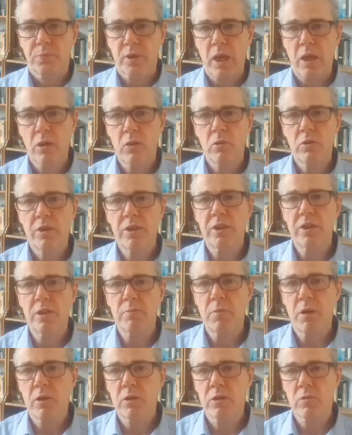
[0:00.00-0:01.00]
Hello, this
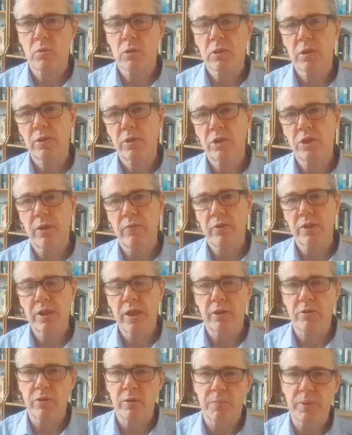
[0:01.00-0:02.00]
is Mark Swatka, the
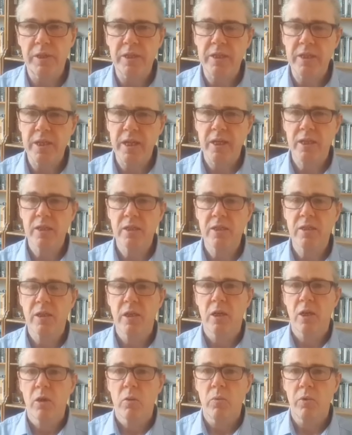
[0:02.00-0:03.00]
General Secretary of
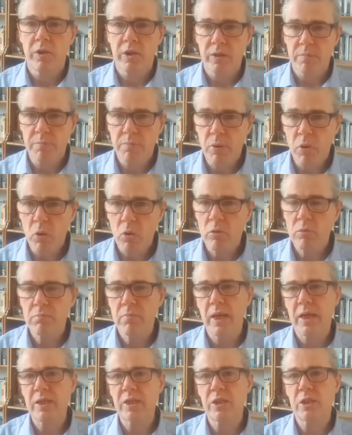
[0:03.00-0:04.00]
PCS, with an
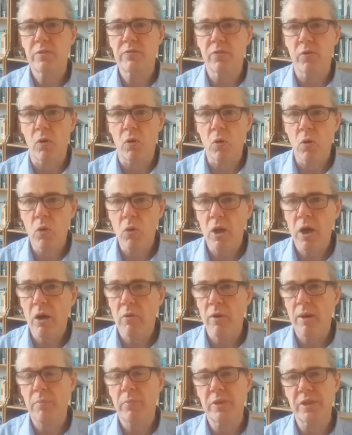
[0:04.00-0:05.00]
important message for all
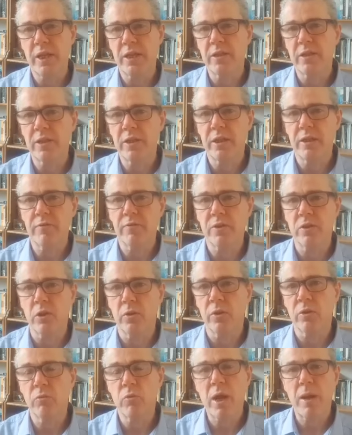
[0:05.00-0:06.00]
our
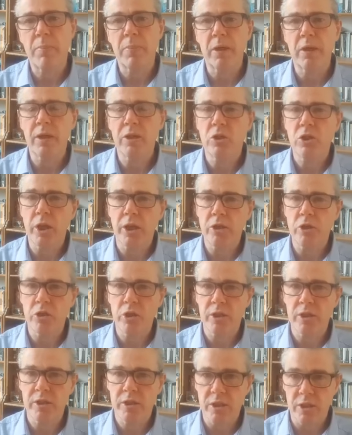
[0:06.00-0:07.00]
representatives on the rapidly
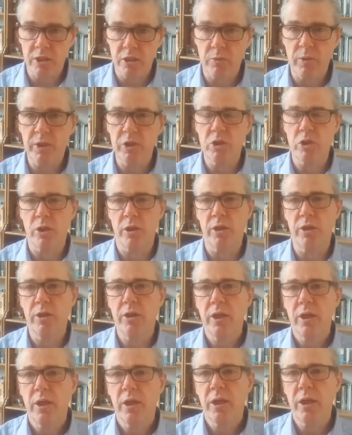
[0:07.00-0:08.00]
changing
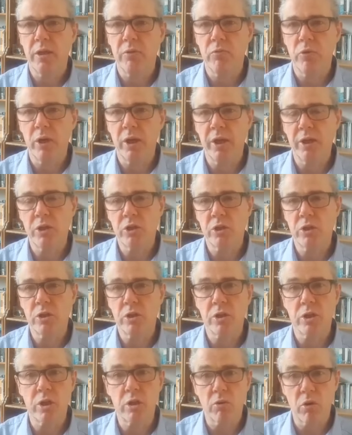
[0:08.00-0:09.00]
situation in
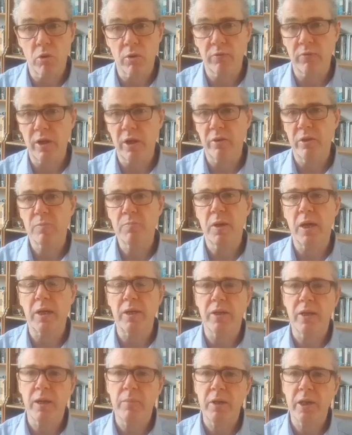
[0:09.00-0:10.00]
relation to the coronavirus
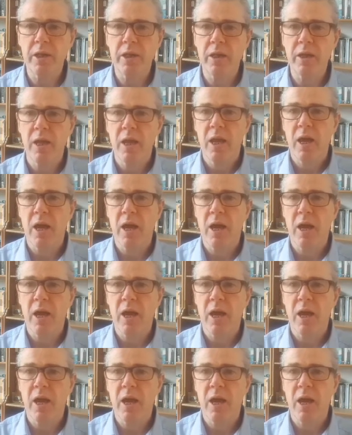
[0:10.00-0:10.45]
pandemic